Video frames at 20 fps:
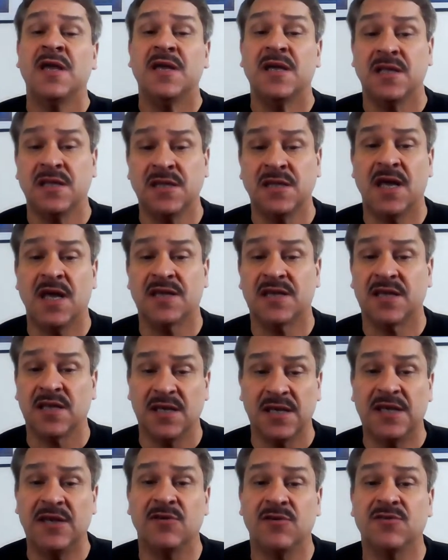and not the
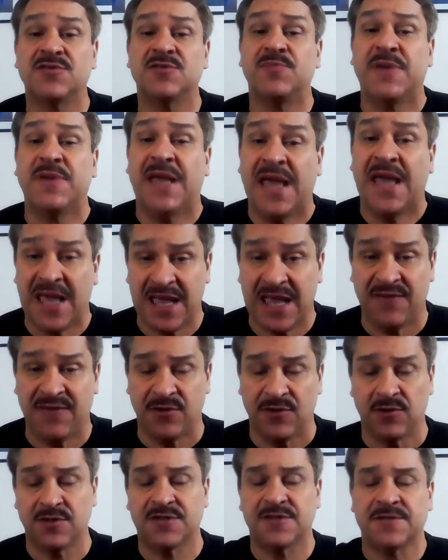leader's
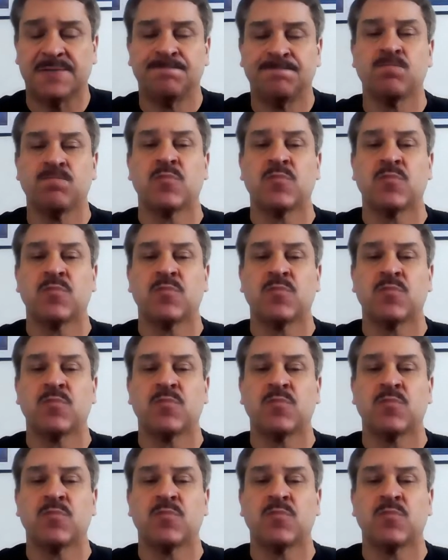behaviors.